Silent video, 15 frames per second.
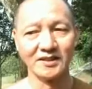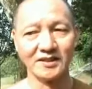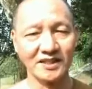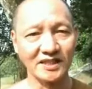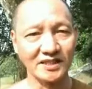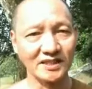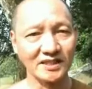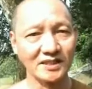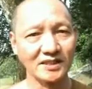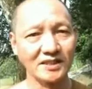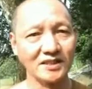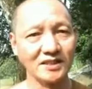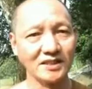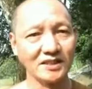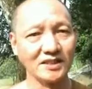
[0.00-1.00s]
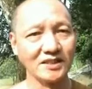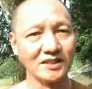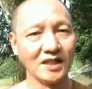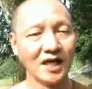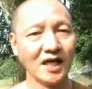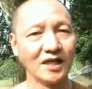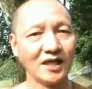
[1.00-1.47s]
6
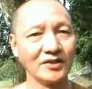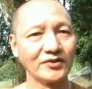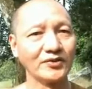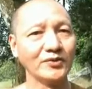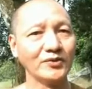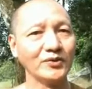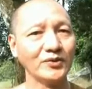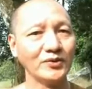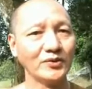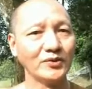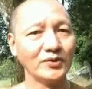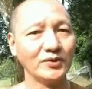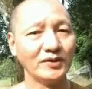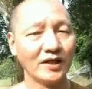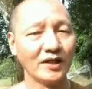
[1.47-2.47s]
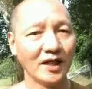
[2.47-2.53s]
to